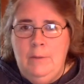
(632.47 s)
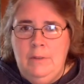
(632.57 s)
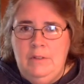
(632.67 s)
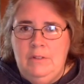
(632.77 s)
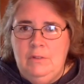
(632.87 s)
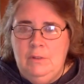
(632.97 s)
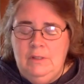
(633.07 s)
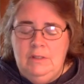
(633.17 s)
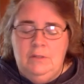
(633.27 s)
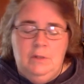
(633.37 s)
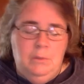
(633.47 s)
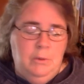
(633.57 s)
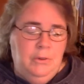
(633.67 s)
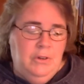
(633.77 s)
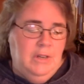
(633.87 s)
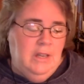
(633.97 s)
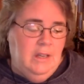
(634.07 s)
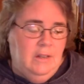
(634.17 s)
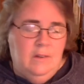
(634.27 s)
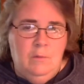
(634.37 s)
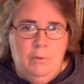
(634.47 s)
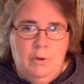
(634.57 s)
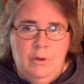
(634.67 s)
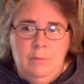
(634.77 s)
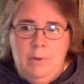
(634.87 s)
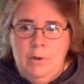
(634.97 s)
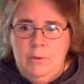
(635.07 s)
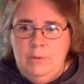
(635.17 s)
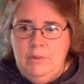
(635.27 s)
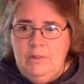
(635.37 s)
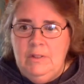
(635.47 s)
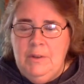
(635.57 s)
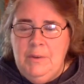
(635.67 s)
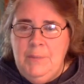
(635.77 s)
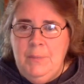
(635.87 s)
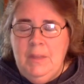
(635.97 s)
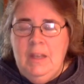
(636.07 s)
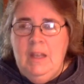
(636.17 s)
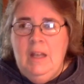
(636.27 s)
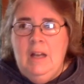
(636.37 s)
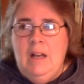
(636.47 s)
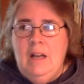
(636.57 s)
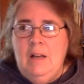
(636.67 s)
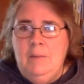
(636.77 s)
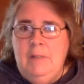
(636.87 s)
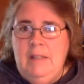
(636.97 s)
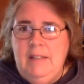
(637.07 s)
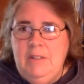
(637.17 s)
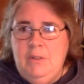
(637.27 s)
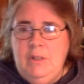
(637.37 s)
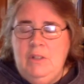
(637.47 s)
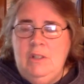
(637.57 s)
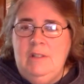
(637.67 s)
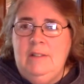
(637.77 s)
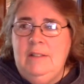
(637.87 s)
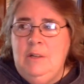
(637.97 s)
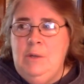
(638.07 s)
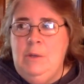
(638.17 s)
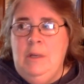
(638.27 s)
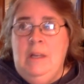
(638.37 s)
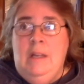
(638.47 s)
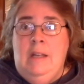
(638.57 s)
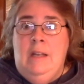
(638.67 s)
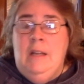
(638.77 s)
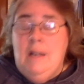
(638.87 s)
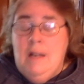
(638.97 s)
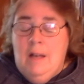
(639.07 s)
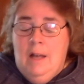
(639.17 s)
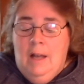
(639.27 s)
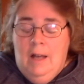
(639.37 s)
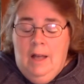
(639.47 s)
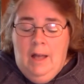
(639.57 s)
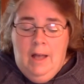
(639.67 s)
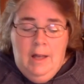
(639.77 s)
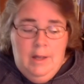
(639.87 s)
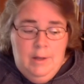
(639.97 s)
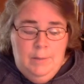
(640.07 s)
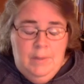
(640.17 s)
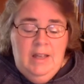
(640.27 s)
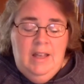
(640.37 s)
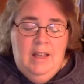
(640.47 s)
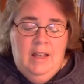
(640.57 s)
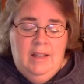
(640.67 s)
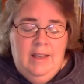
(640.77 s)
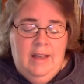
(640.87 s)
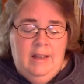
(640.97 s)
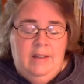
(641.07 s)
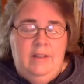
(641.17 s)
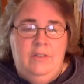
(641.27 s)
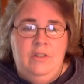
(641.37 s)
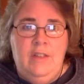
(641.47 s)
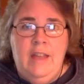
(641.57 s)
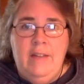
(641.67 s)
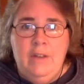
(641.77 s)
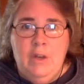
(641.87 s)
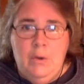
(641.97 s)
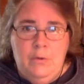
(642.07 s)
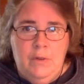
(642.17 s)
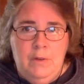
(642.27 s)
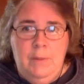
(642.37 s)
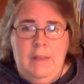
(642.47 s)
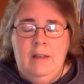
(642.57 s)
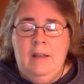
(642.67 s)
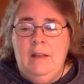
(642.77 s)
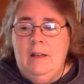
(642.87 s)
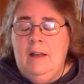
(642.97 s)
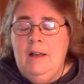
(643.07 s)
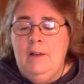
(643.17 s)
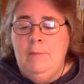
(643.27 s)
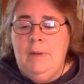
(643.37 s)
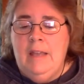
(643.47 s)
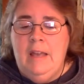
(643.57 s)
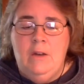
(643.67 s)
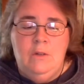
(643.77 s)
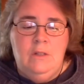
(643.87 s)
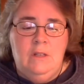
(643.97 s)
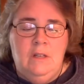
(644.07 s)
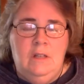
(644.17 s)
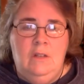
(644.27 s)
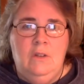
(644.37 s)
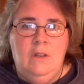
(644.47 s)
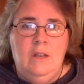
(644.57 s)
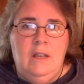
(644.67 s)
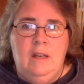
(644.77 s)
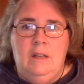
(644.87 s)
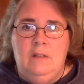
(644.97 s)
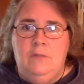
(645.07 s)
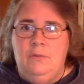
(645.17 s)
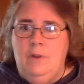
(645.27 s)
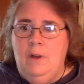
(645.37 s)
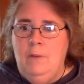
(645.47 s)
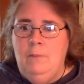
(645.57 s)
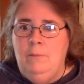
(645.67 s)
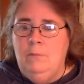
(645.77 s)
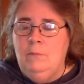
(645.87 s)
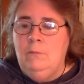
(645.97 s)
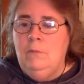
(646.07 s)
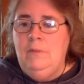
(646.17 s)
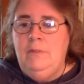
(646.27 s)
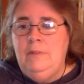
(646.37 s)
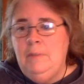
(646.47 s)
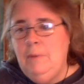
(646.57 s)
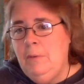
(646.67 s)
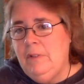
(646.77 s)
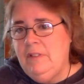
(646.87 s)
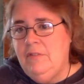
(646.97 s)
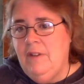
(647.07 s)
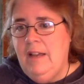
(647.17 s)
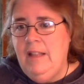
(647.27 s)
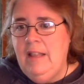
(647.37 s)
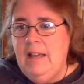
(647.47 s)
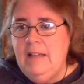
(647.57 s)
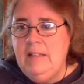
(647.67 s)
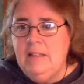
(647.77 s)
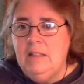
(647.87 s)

Just really severe. Both her kids had broken bones, so and lacerations. So, they have a GoFundMe account, and you can get it from, if somebody wants to find that.